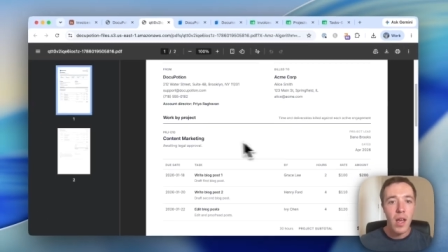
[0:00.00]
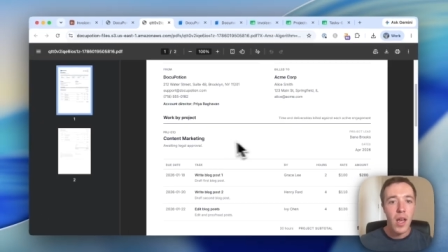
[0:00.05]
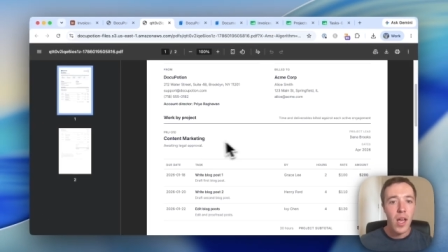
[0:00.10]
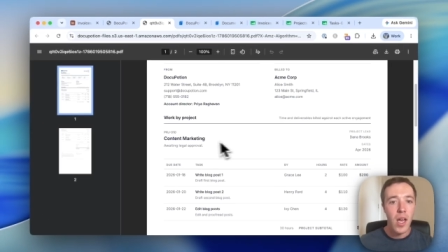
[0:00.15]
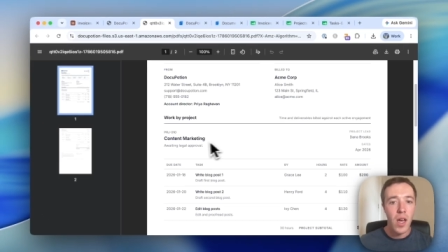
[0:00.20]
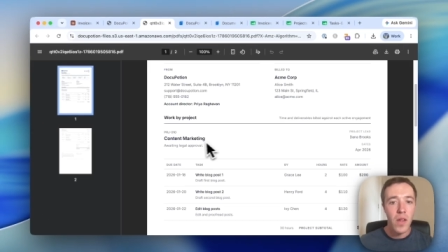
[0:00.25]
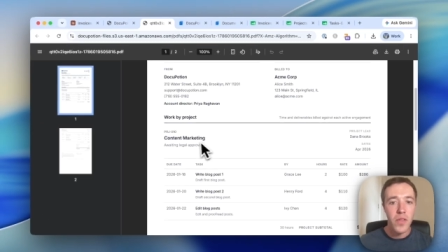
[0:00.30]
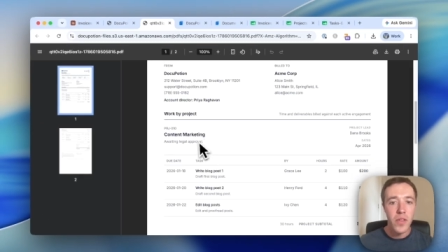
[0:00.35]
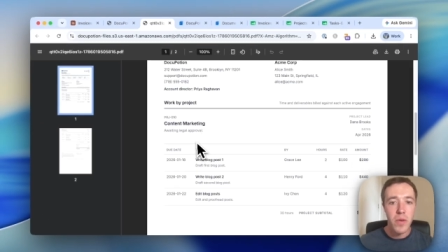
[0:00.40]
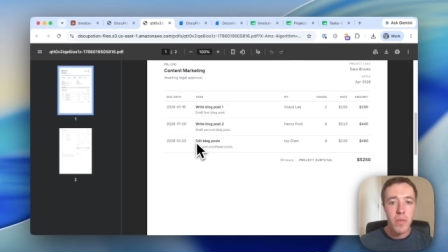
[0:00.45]

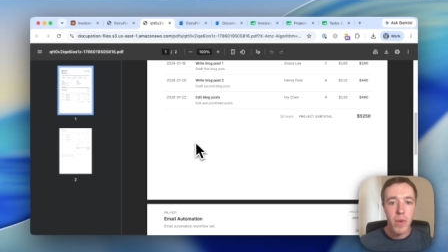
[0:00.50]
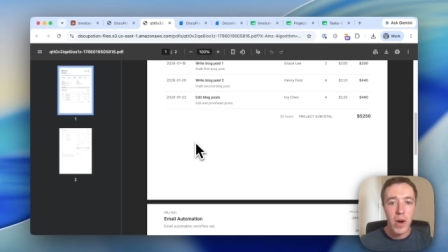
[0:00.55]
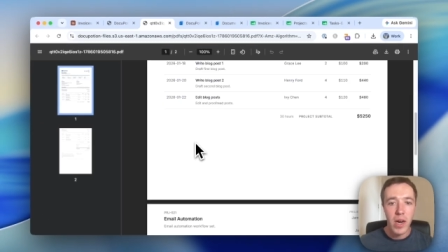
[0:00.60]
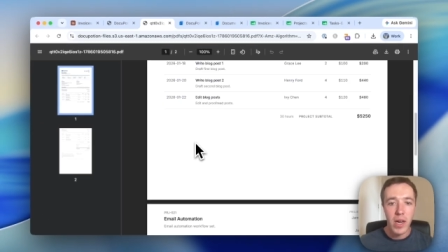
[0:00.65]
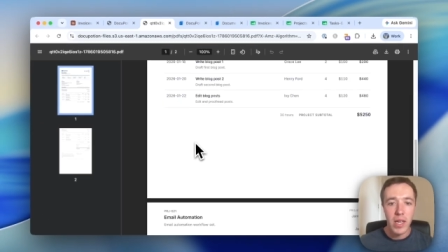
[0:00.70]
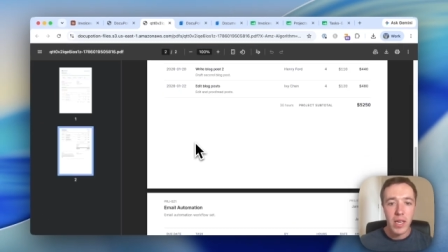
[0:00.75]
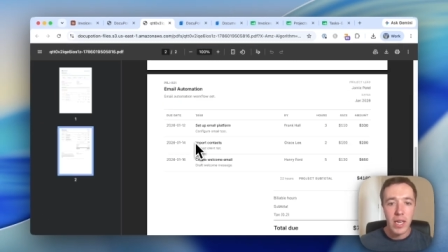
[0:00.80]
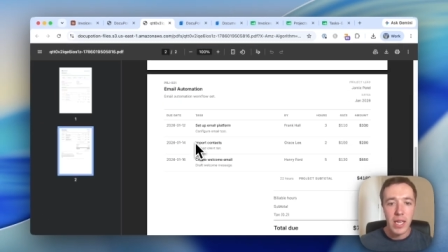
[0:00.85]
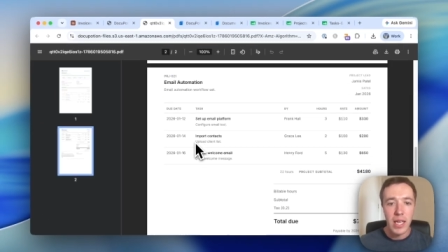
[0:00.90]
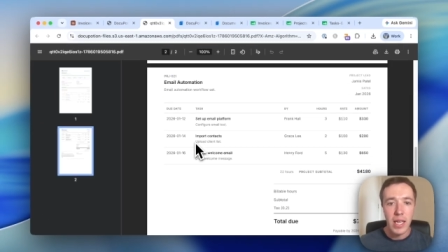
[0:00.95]
content
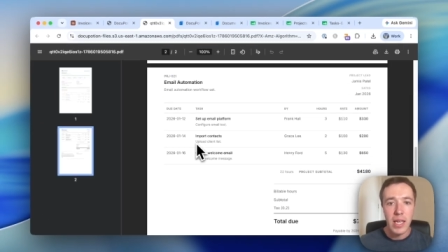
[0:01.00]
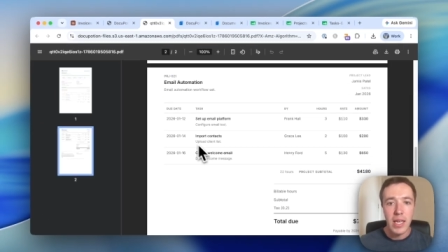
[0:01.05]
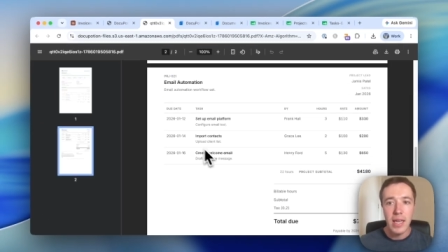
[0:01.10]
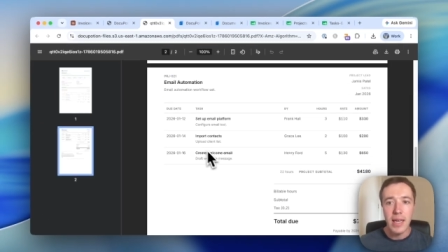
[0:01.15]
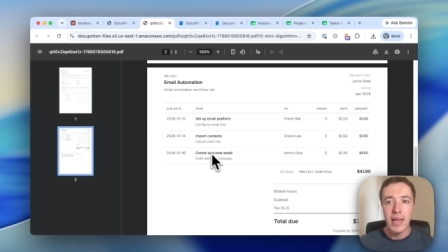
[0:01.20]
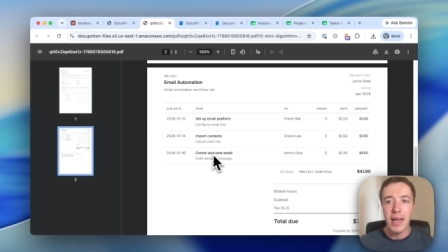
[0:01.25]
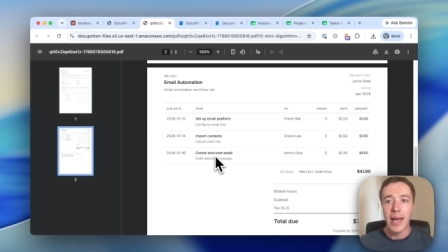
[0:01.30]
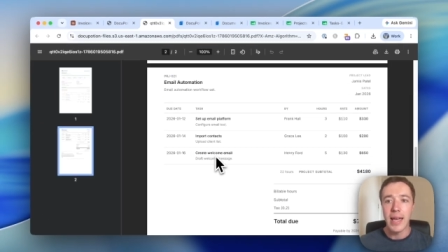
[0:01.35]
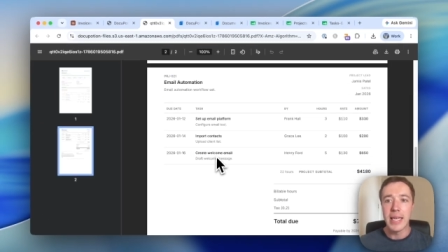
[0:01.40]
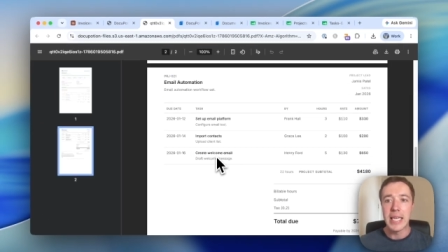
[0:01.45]
marketing
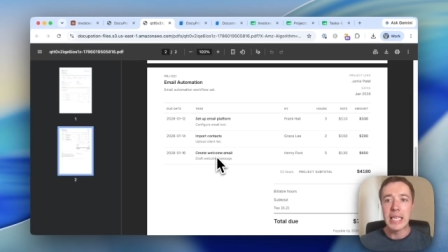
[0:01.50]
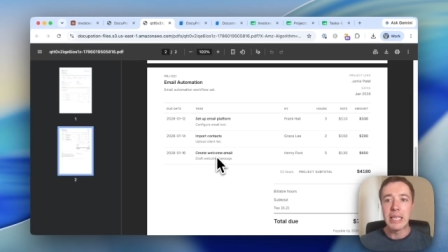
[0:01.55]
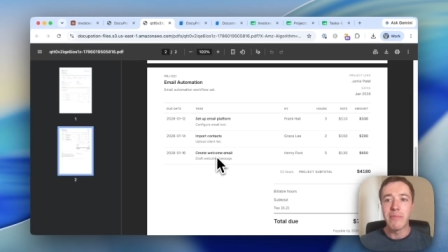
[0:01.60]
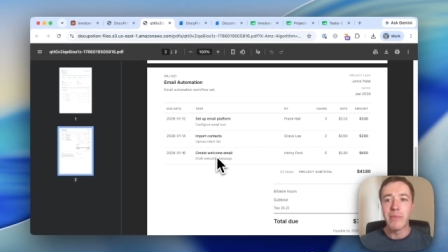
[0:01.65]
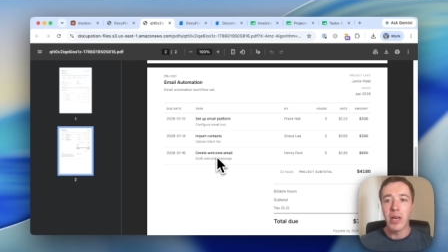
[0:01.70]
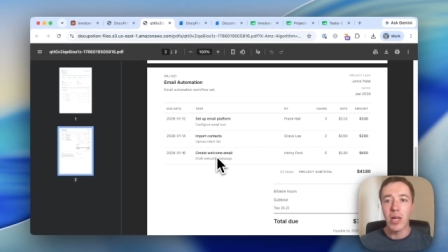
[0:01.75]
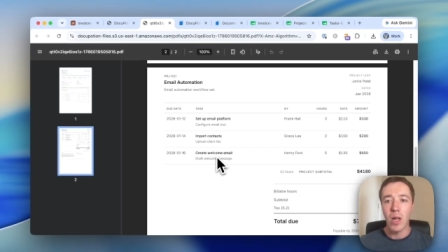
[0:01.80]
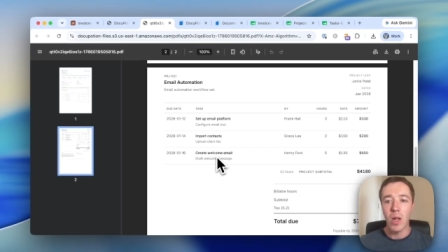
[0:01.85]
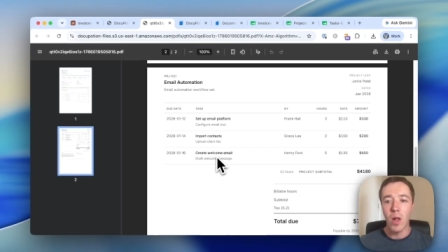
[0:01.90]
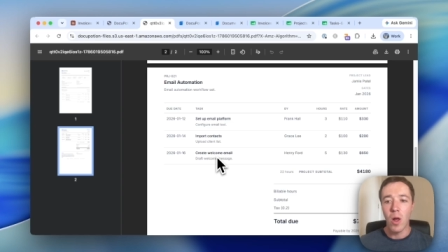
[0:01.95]
and
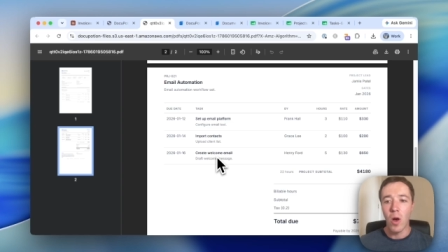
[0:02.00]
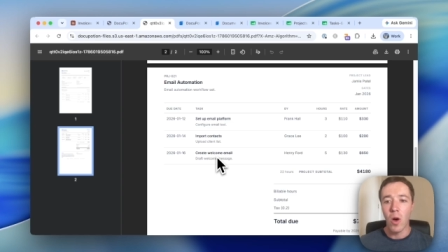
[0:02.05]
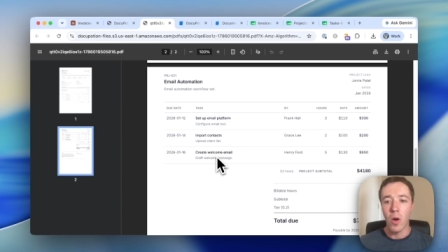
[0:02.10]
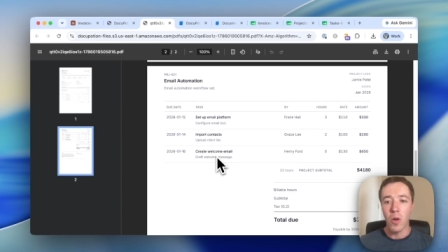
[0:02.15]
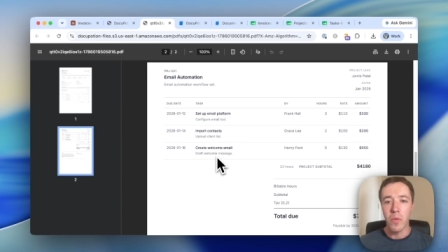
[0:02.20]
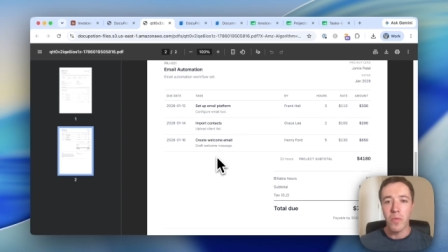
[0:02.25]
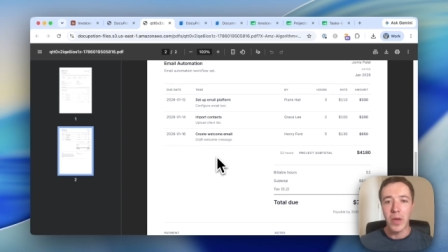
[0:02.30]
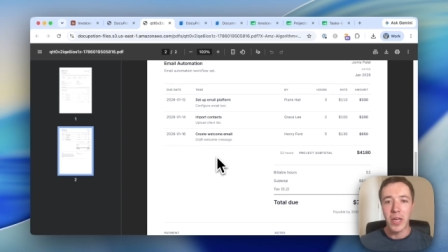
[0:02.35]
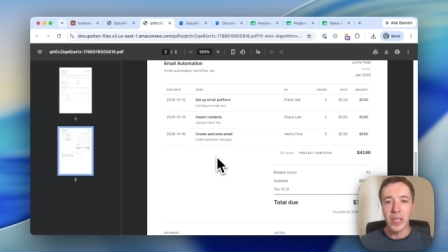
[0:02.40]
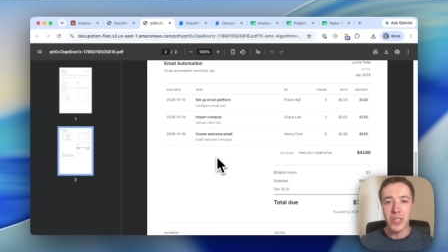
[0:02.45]
email
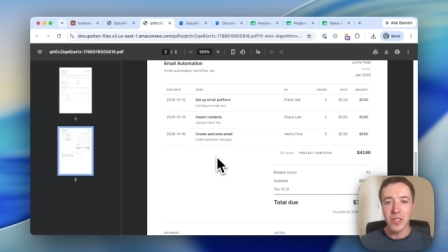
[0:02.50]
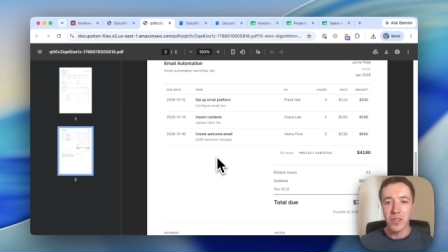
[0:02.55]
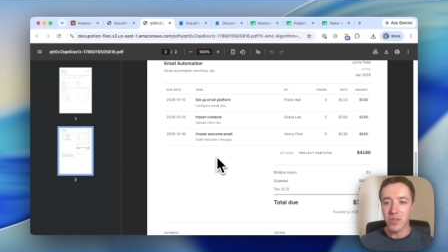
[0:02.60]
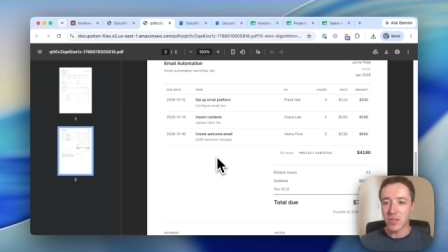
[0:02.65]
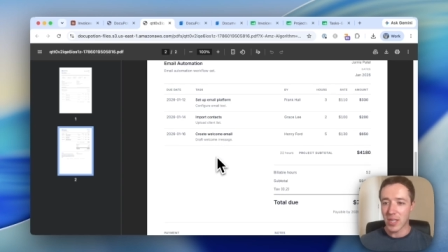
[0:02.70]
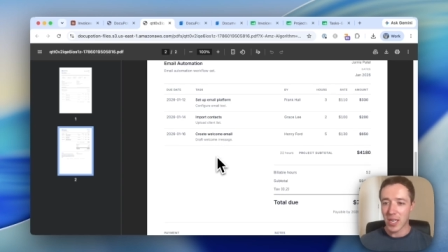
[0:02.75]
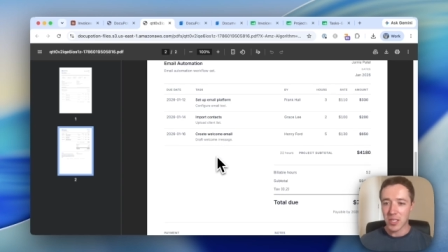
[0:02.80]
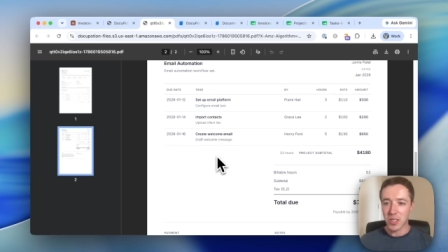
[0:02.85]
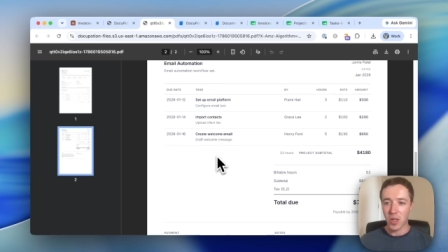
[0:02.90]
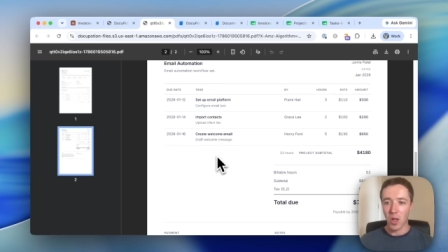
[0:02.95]
automation.
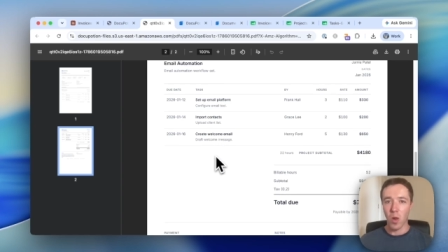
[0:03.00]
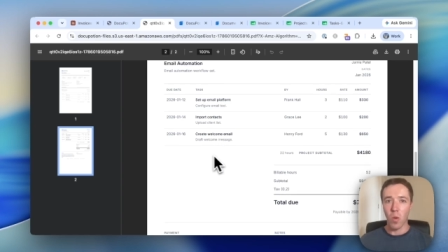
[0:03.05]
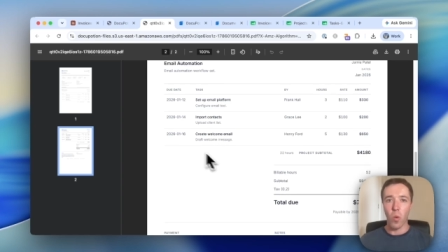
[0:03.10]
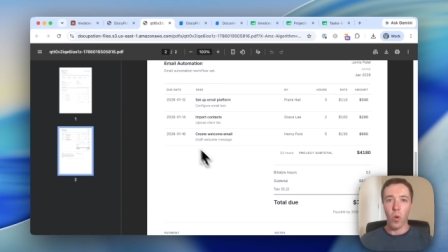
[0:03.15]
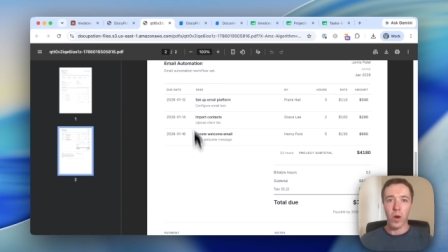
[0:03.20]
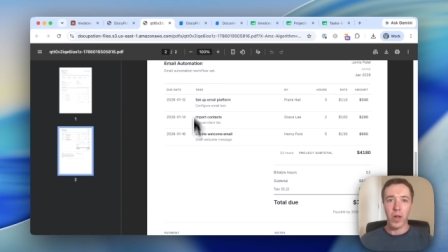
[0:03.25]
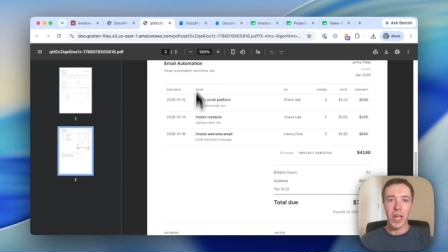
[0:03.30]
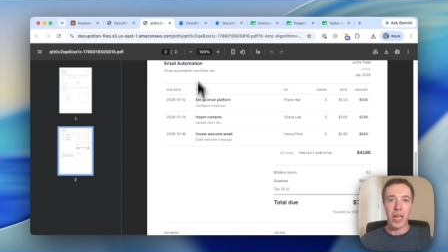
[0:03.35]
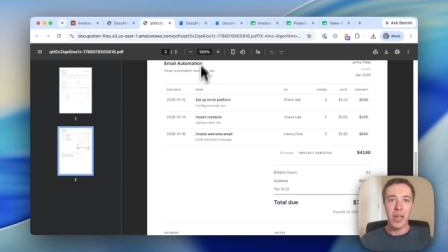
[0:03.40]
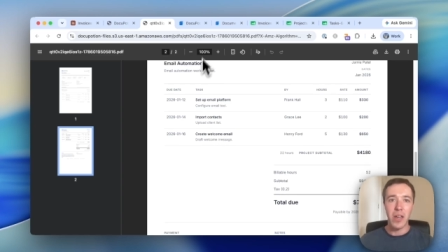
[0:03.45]
So that's all
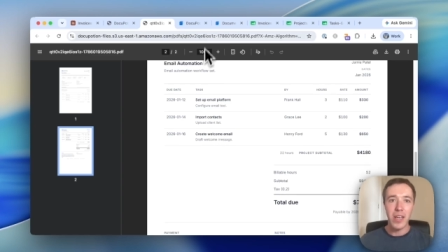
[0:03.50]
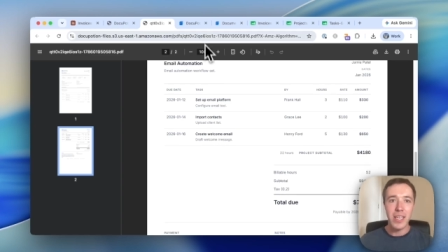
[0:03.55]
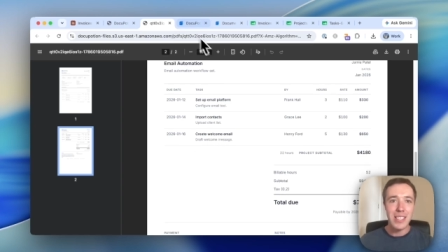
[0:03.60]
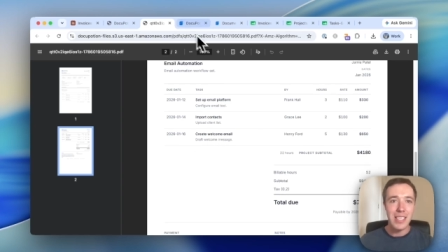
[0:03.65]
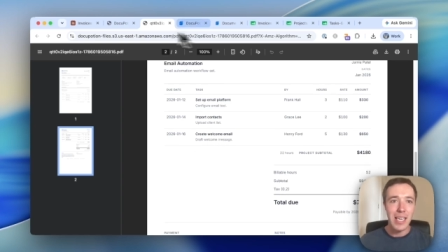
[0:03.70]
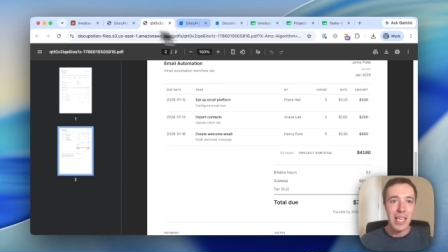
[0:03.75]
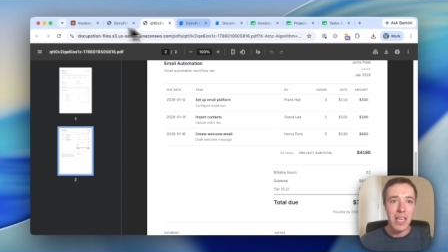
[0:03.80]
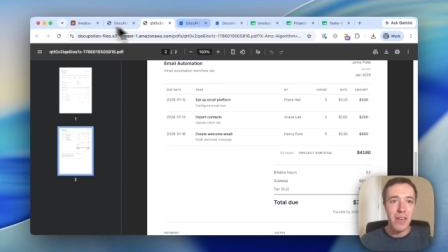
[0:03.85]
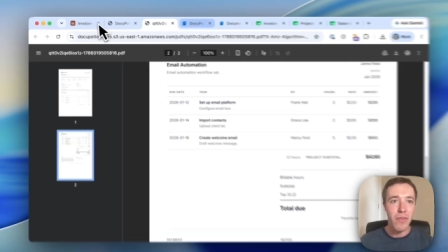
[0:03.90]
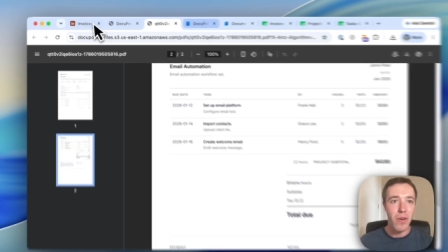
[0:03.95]
working
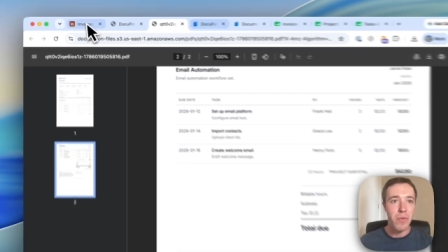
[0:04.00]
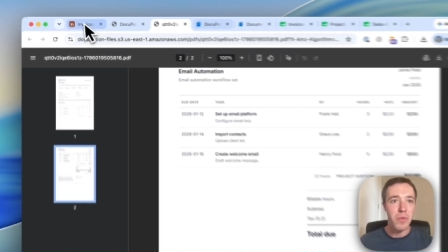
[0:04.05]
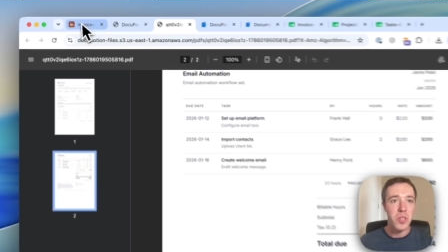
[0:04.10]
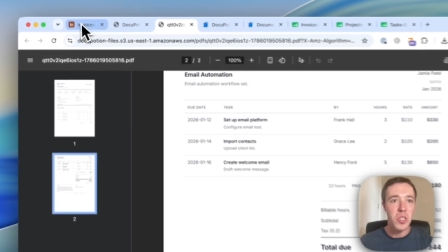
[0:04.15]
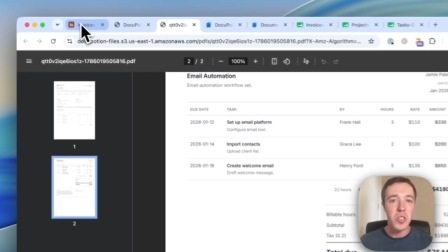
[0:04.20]
nicely. If I was